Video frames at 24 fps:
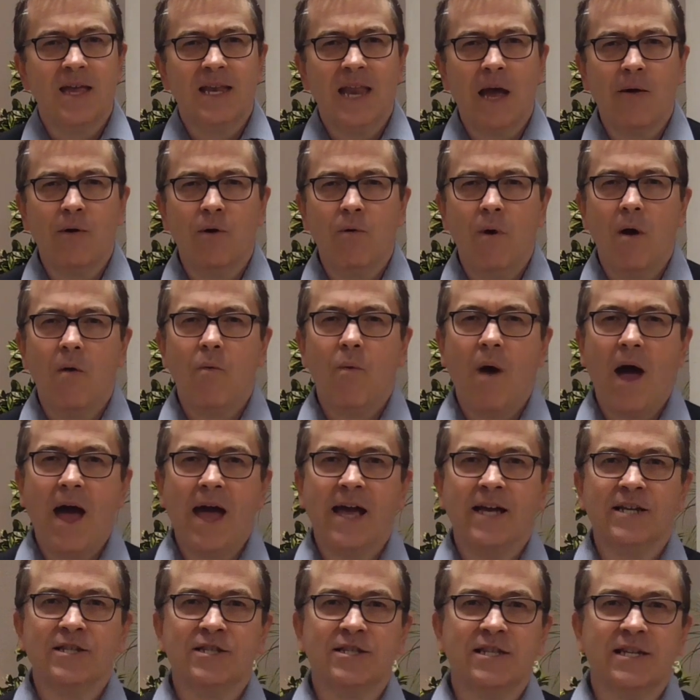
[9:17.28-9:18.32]
Now, in what
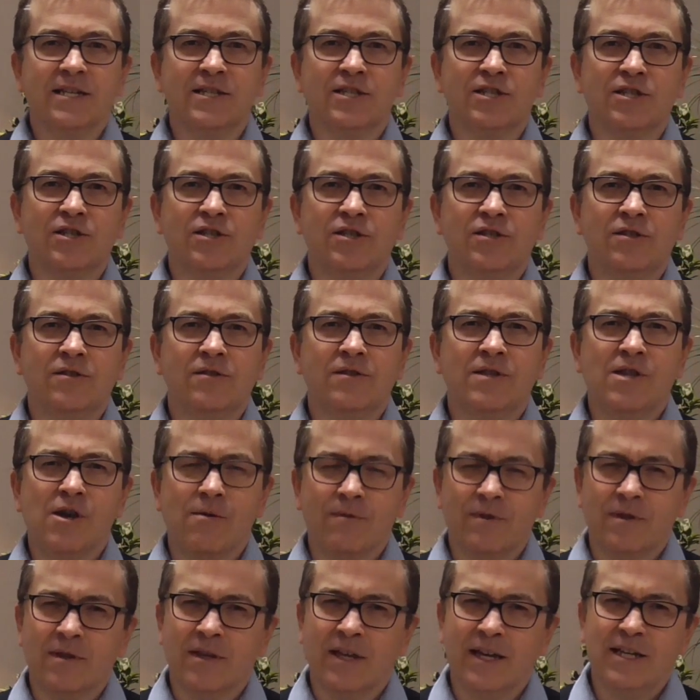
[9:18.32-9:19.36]
ways is the
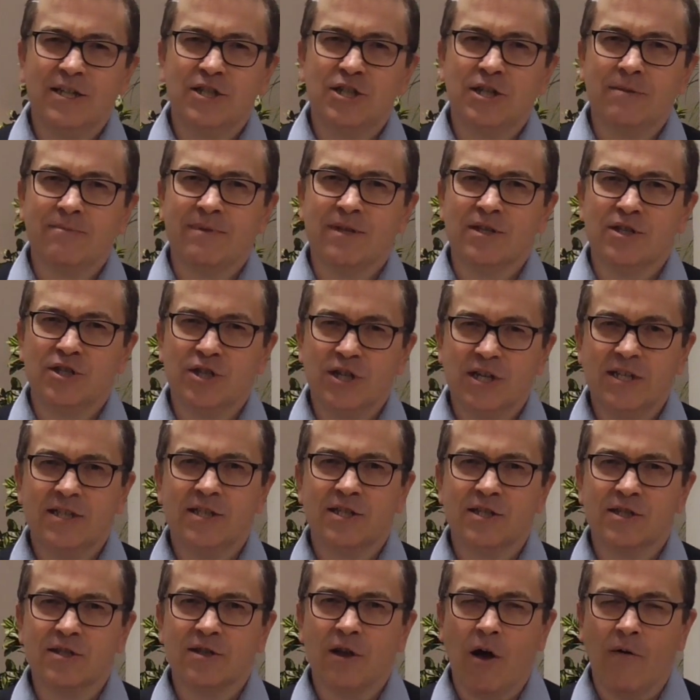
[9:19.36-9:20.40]
leadership that
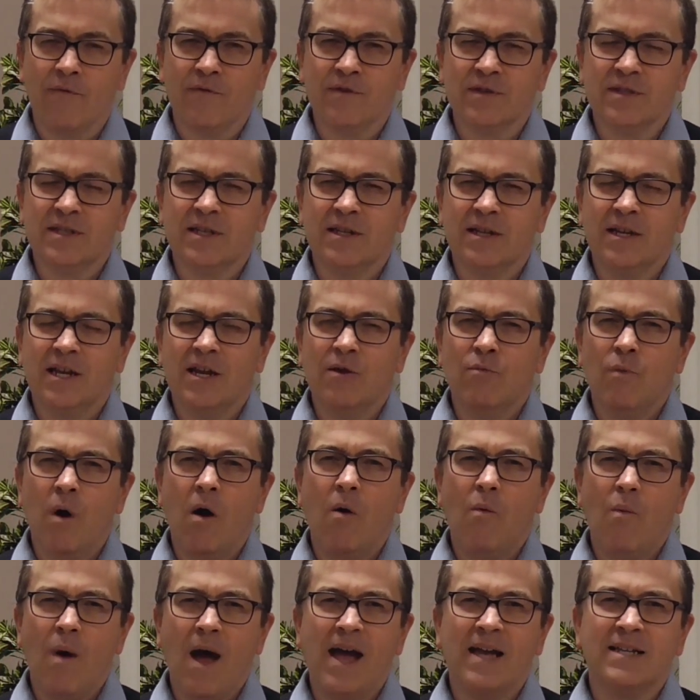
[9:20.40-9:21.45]
Jesus offers, in
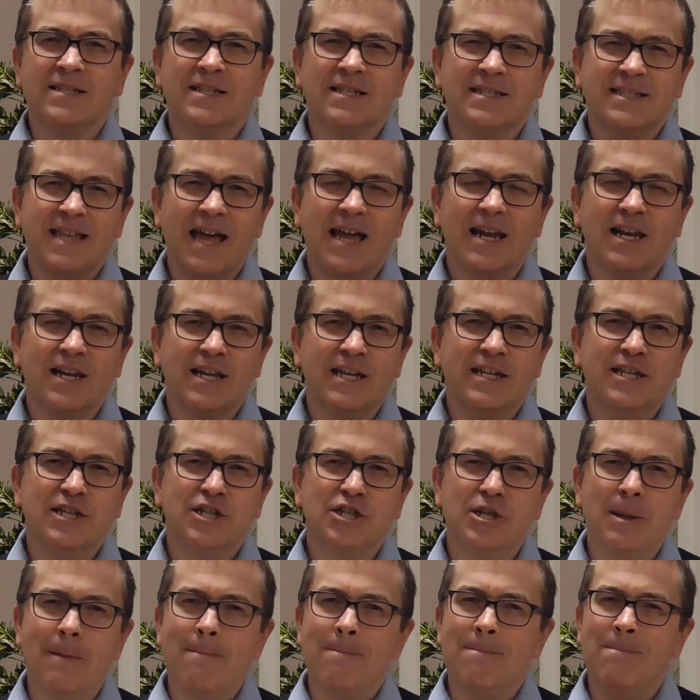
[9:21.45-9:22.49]
what ways is that
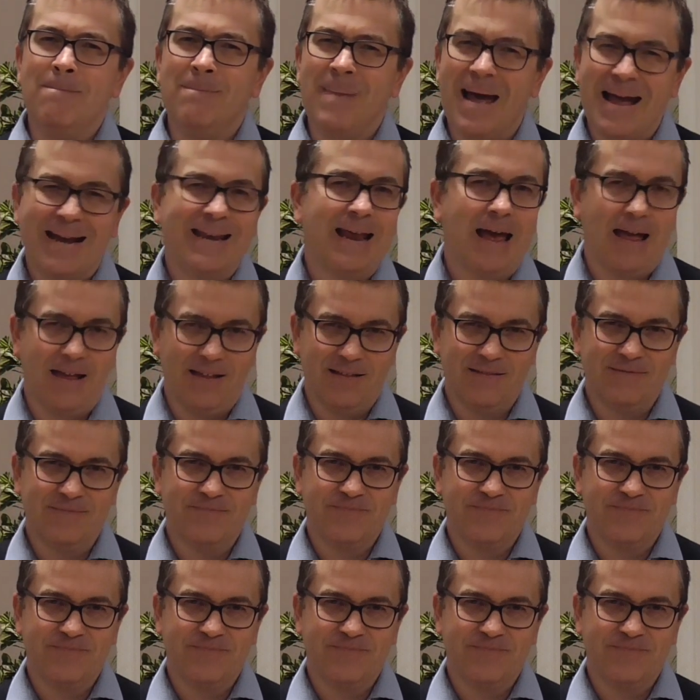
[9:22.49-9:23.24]
leadership better?